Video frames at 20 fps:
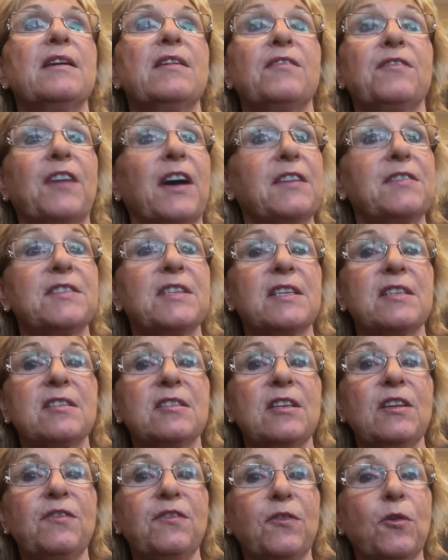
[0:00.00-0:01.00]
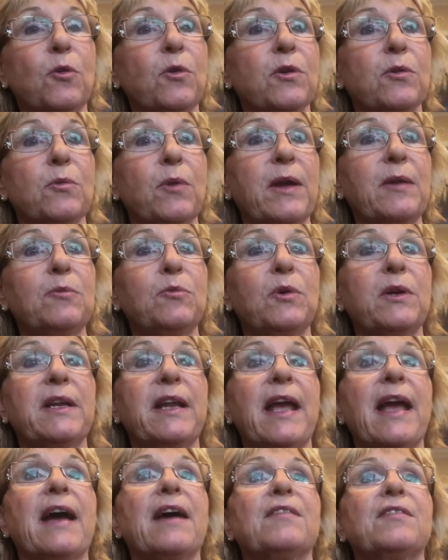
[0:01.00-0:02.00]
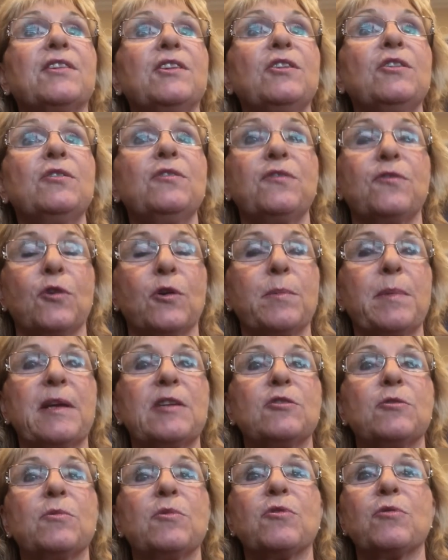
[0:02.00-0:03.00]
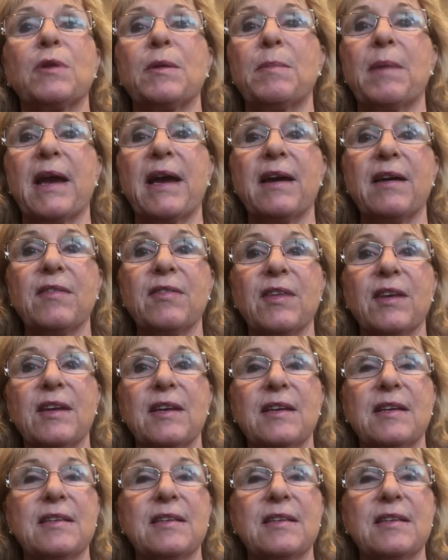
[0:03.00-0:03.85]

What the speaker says: 564 Redwood Avenue, 4-bedroom, 3-bath,